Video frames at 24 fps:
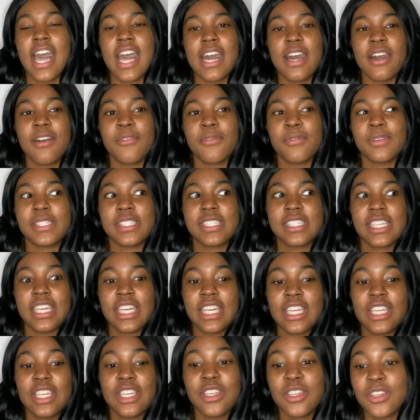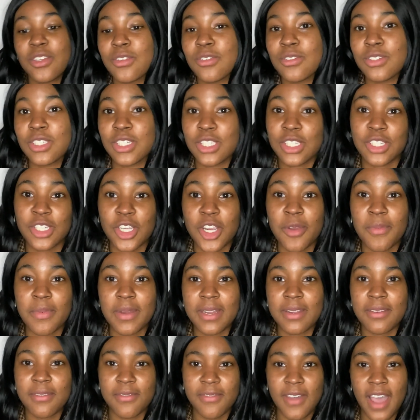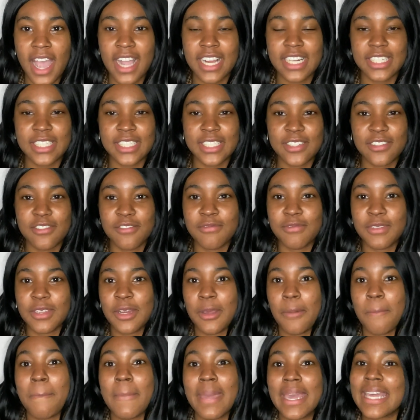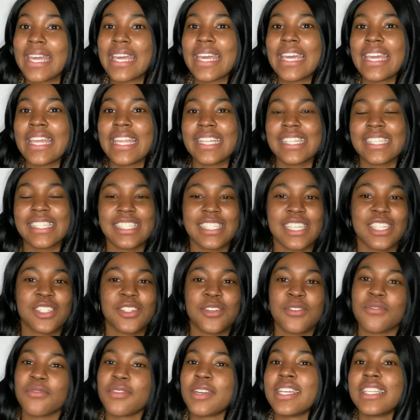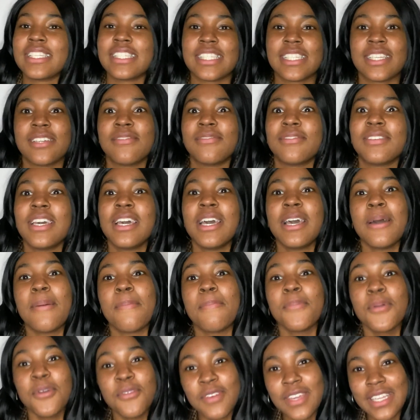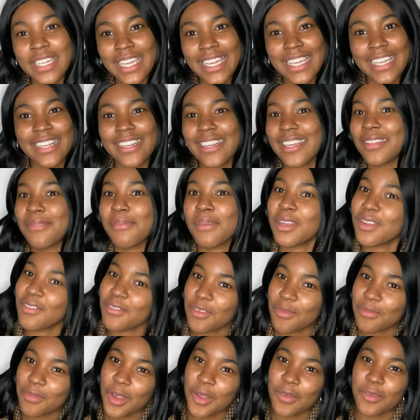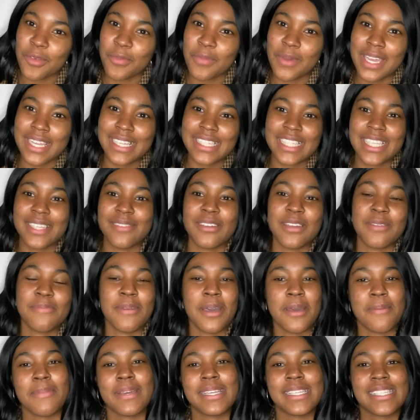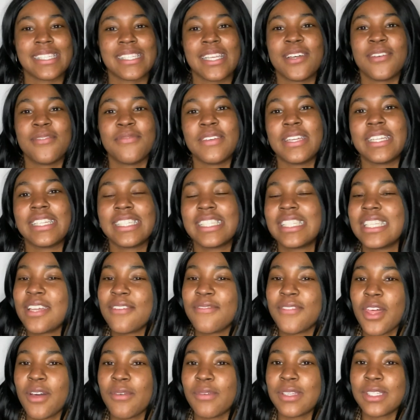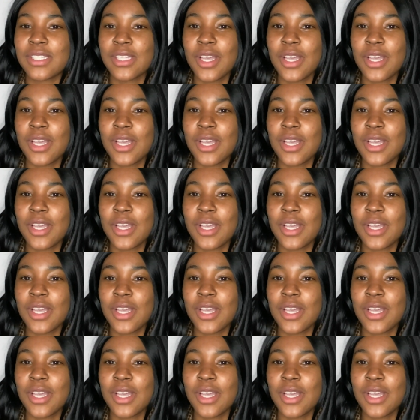was a huge determining factor of making such a risk of moving here in the middle of a global pandemic by myself and see if that was